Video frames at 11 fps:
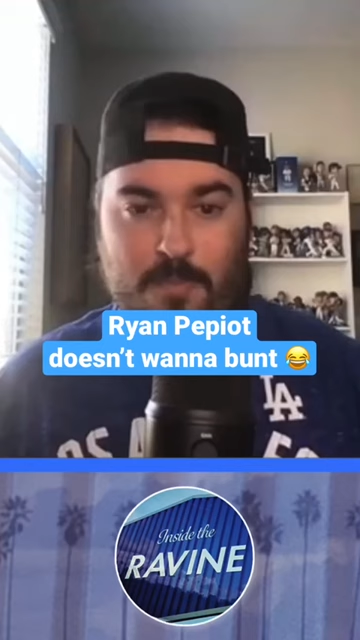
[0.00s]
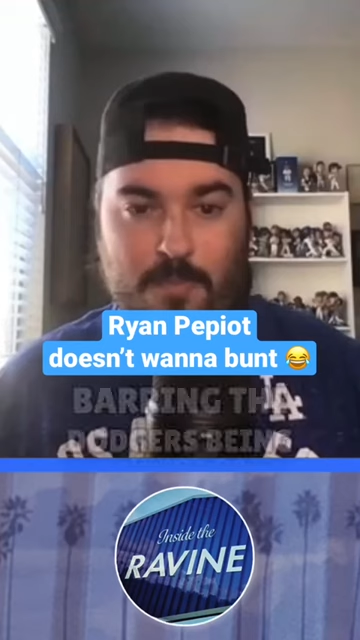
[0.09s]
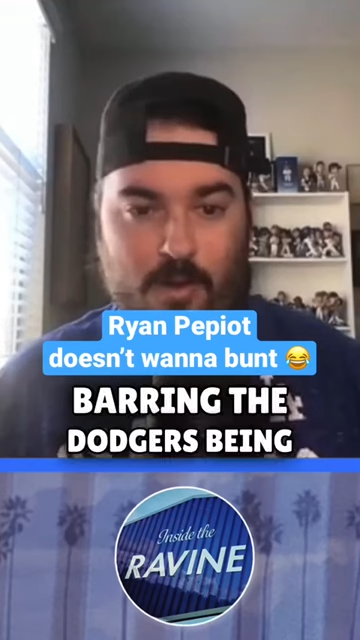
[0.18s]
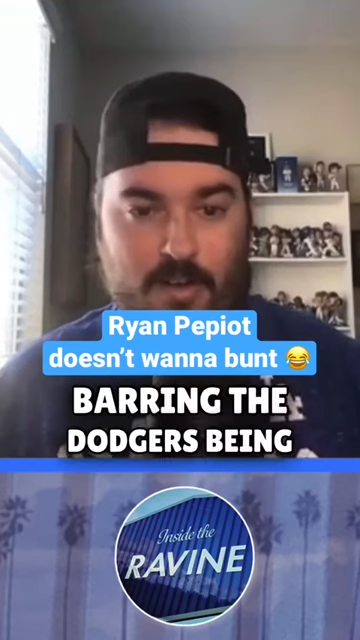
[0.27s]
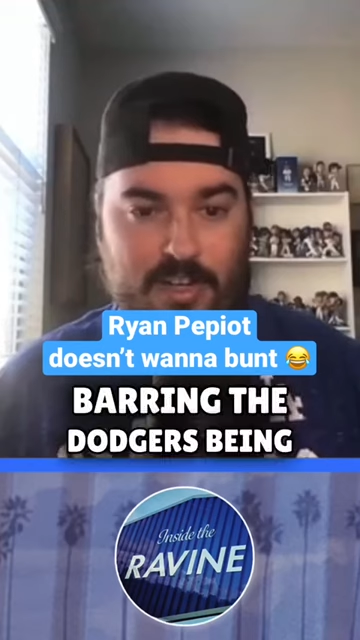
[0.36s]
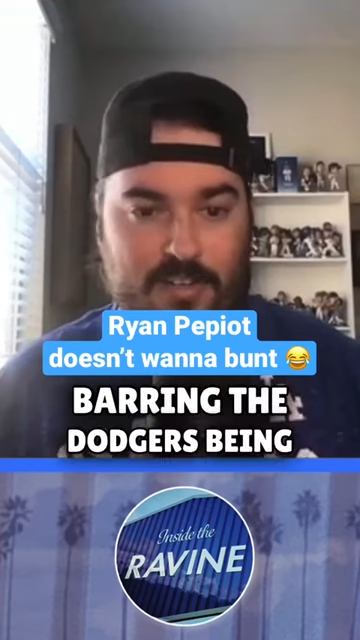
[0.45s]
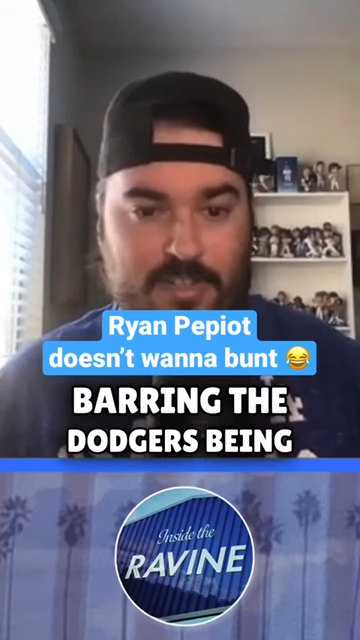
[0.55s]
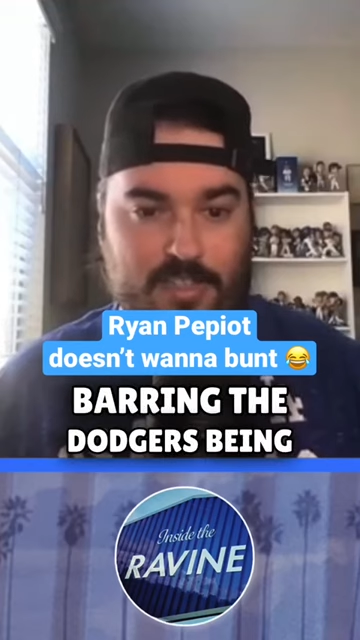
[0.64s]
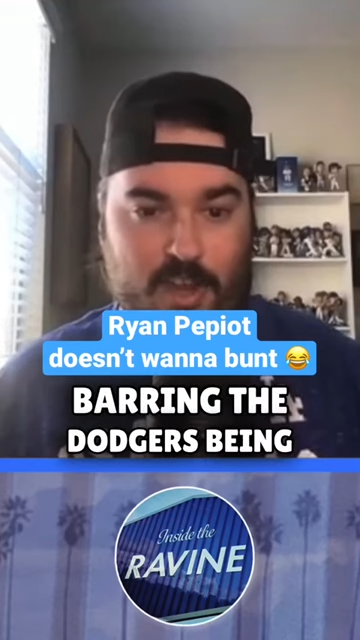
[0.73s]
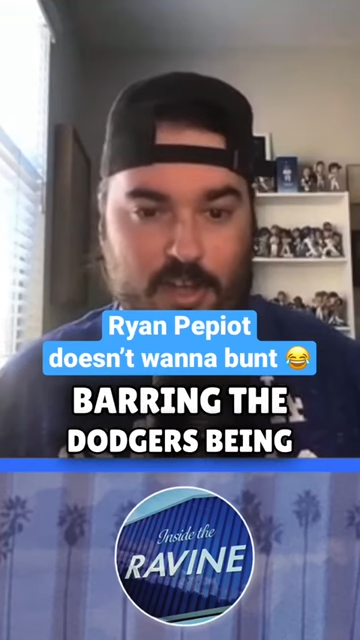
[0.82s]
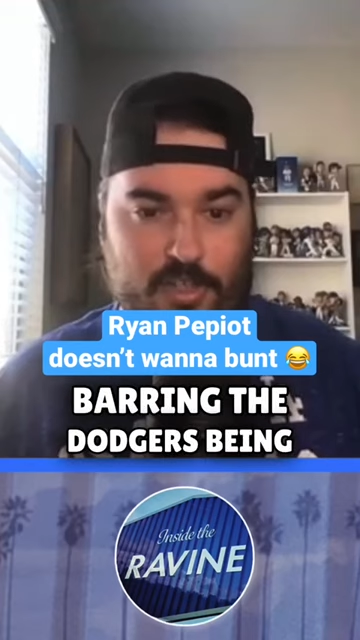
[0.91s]
barring
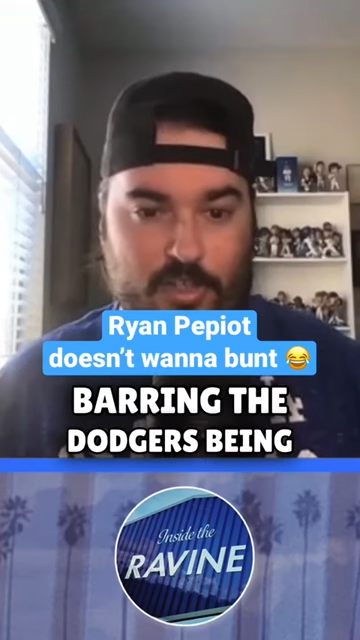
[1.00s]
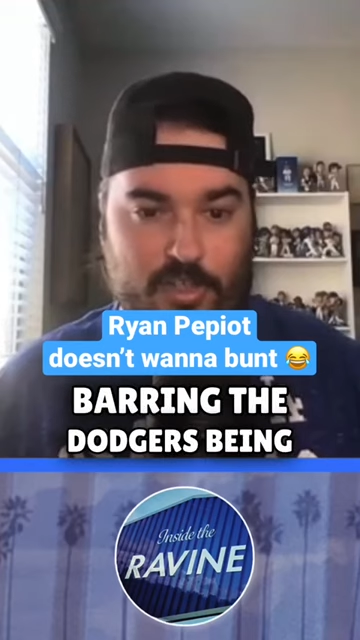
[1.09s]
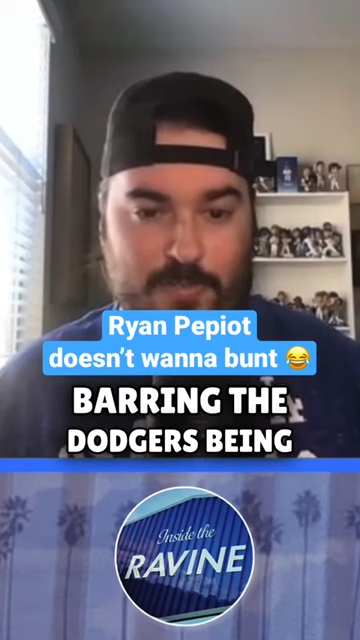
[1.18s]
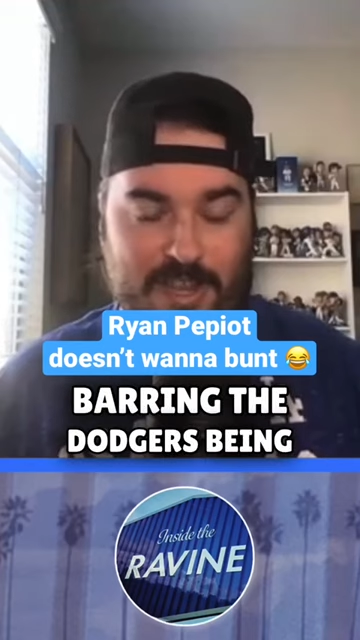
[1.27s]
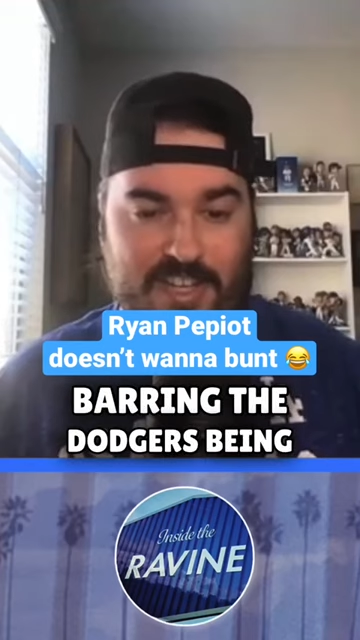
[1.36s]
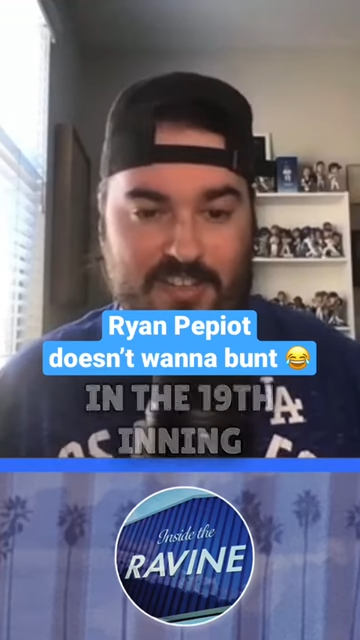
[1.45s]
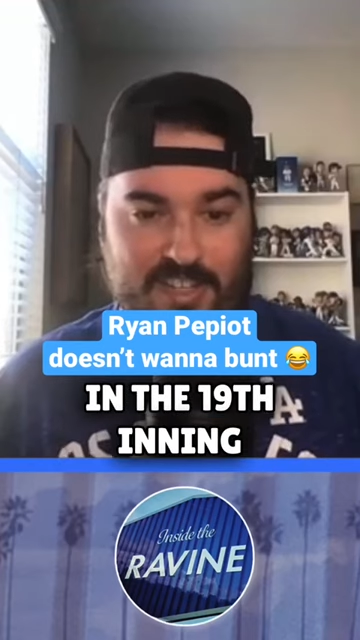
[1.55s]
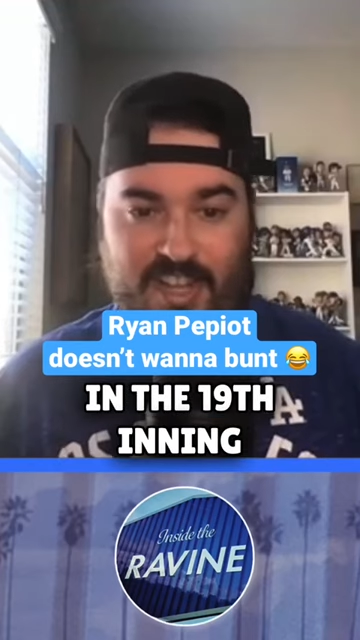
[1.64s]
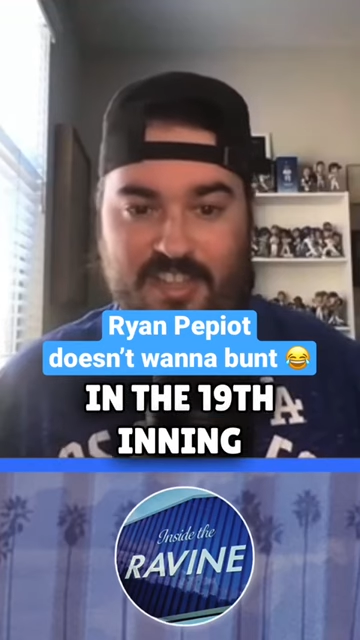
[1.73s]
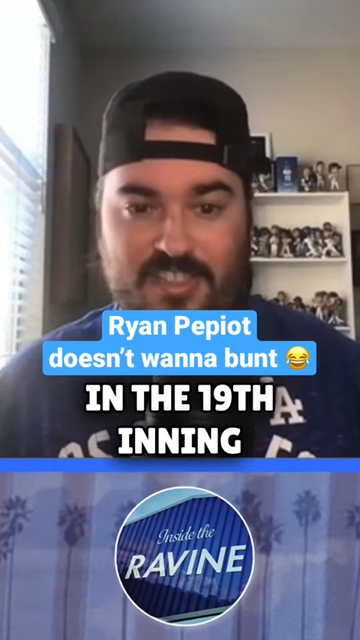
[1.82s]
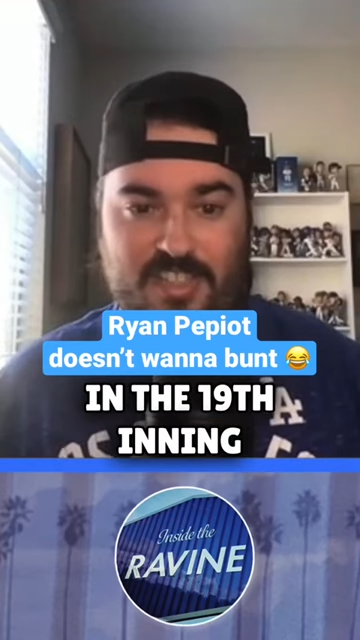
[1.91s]
the Dodgers being in
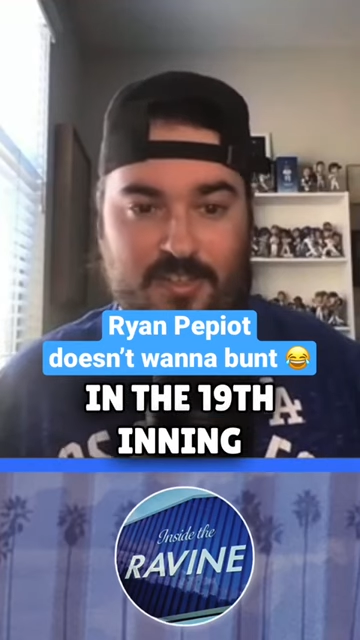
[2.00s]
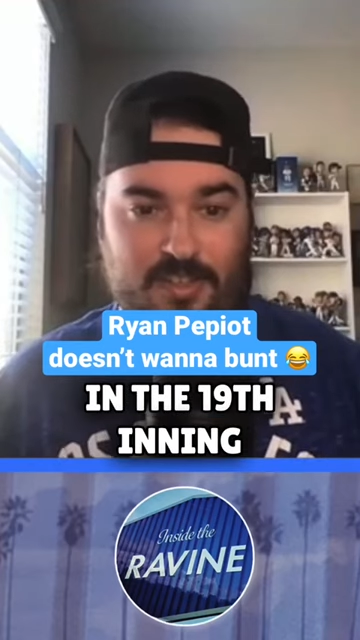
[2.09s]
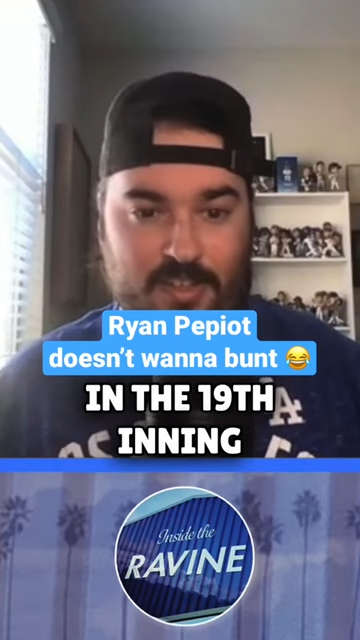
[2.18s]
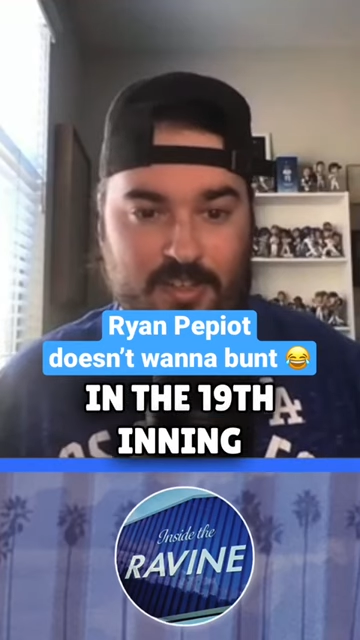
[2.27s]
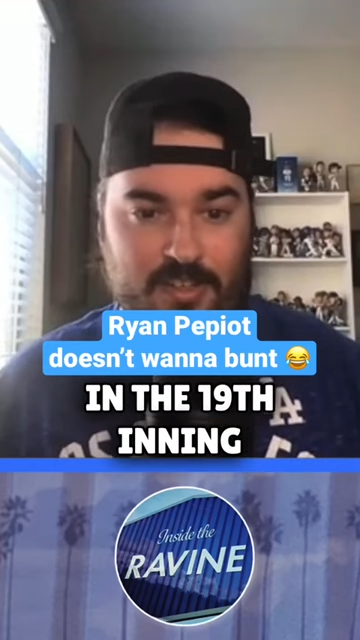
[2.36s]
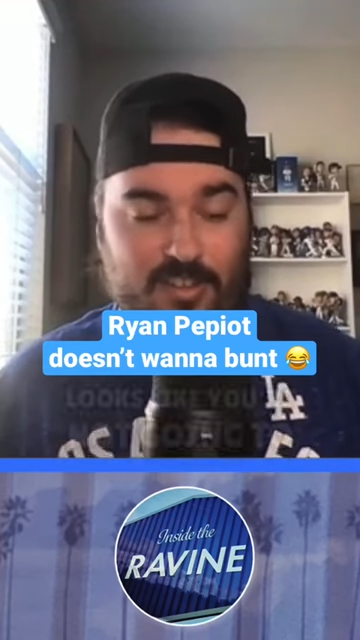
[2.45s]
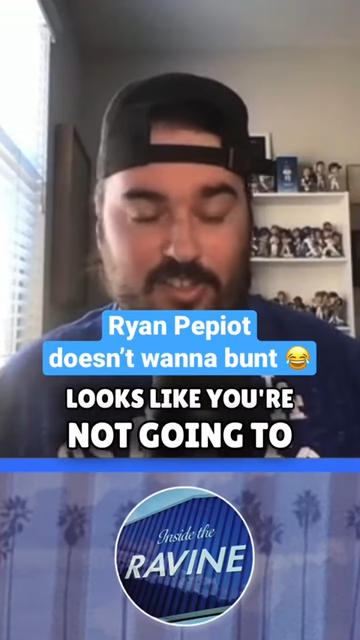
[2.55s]
the 19th inning.